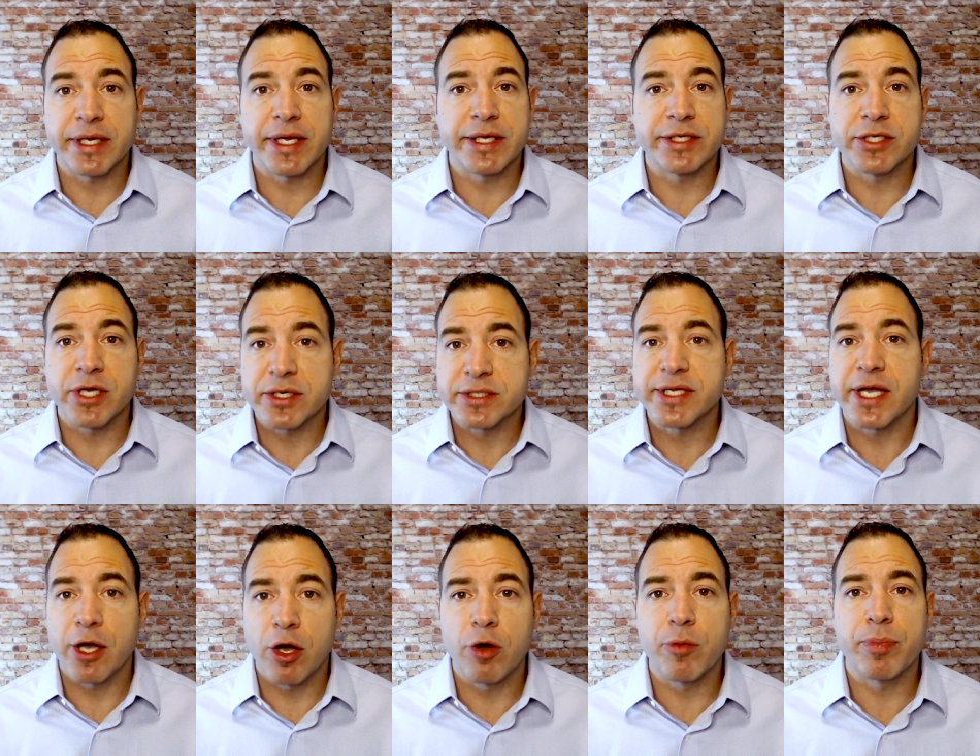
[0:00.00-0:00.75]
It does
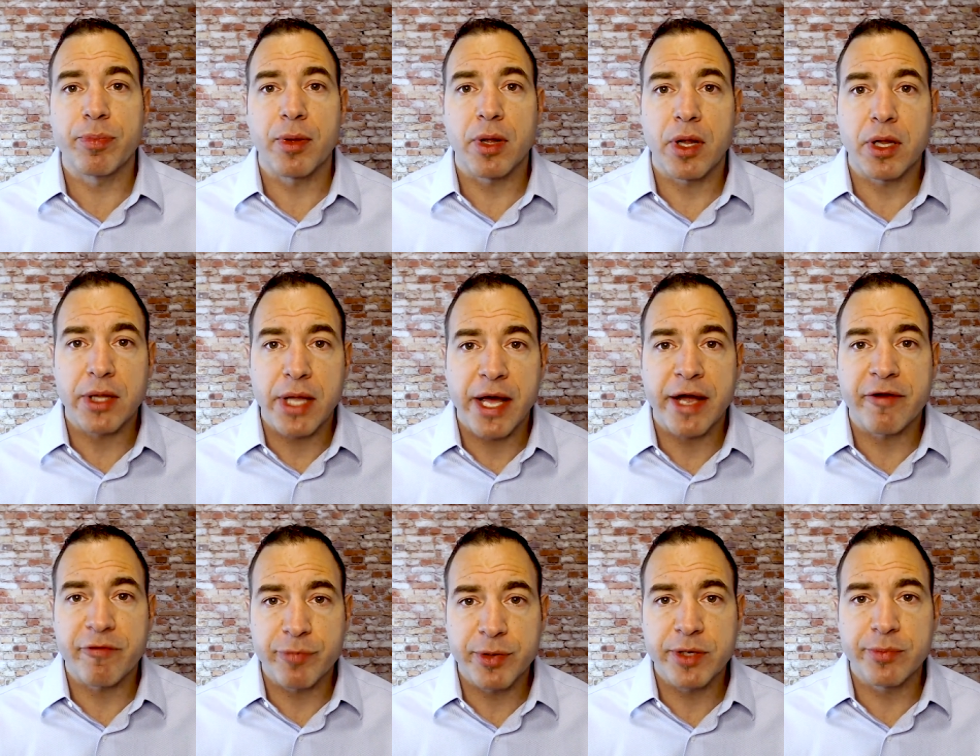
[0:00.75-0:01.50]
help a lot
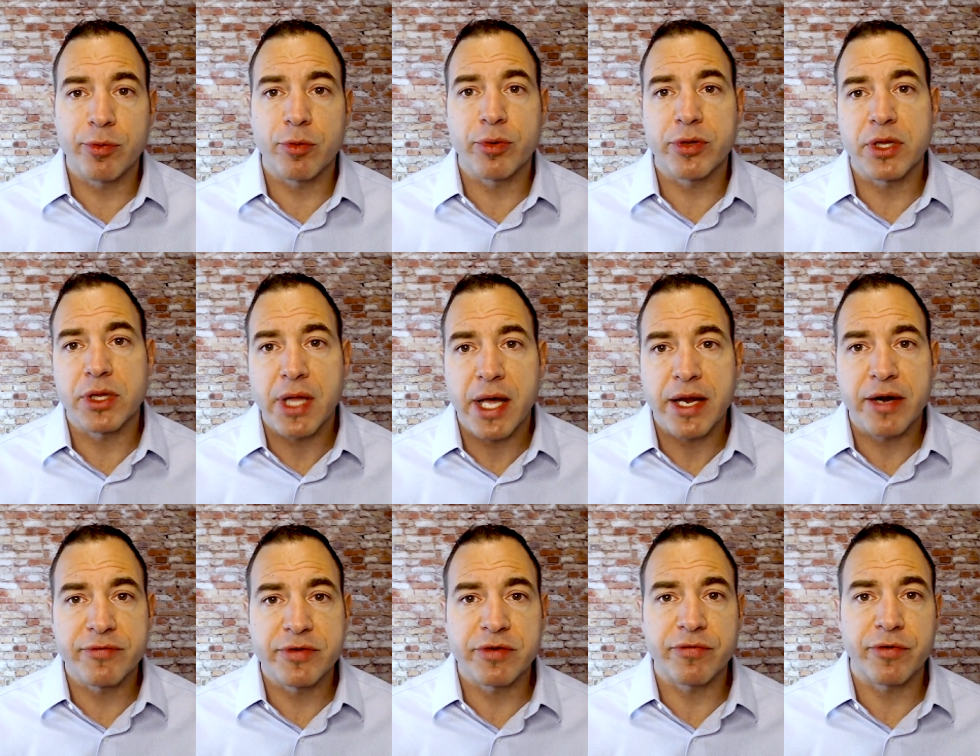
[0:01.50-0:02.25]
of people with a lot
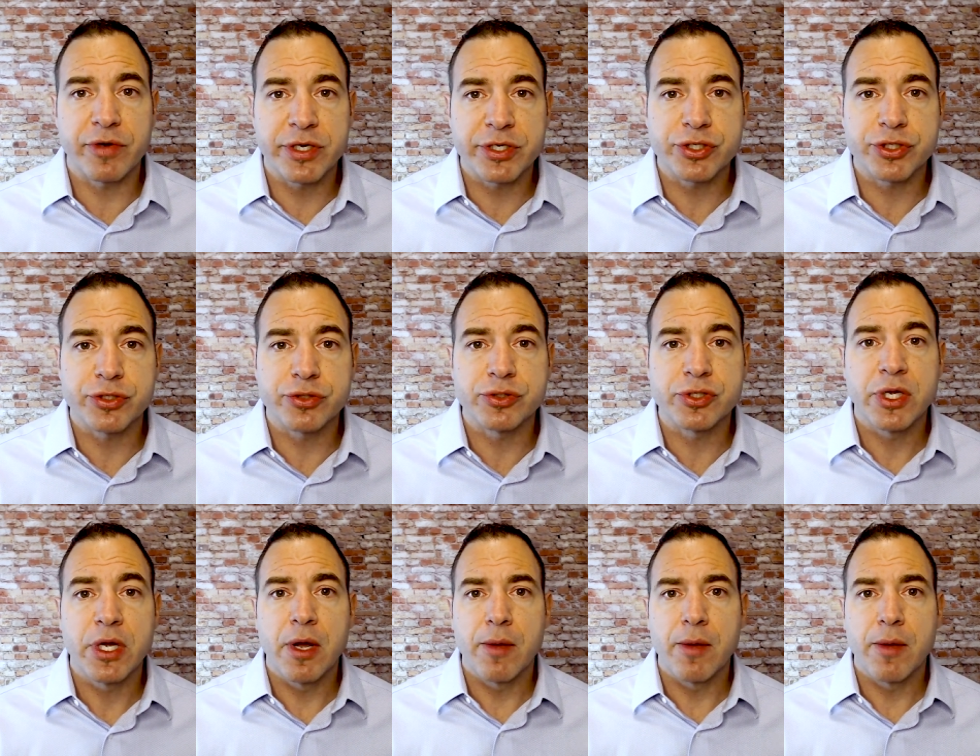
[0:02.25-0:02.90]
of different issues.